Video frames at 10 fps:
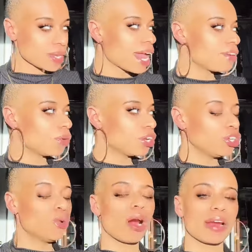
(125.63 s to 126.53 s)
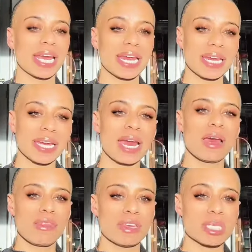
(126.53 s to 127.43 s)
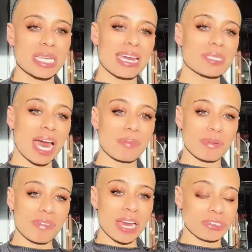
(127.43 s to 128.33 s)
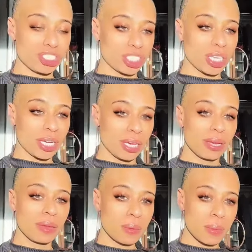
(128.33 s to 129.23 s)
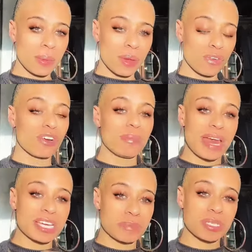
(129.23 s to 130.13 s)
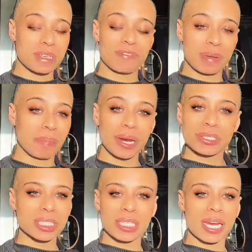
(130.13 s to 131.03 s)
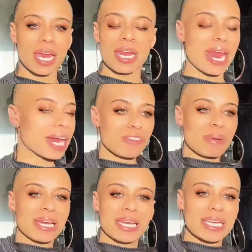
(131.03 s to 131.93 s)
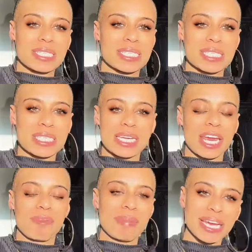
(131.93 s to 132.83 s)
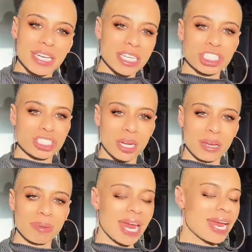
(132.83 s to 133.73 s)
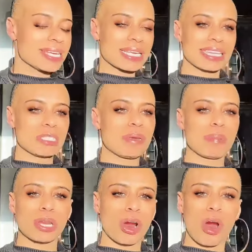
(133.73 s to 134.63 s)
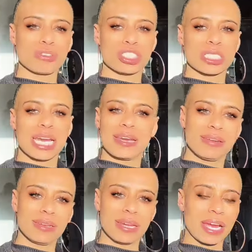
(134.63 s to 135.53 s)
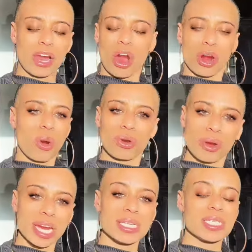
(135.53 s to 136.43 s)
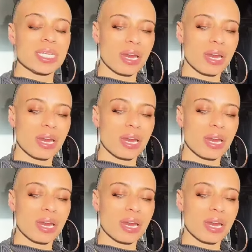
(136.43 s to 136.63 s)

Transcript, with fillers: And when you are getting the same type of energy from that specific person. Not everybody is, is sitting here making this shit up. It's like these people are all just like are all crazy.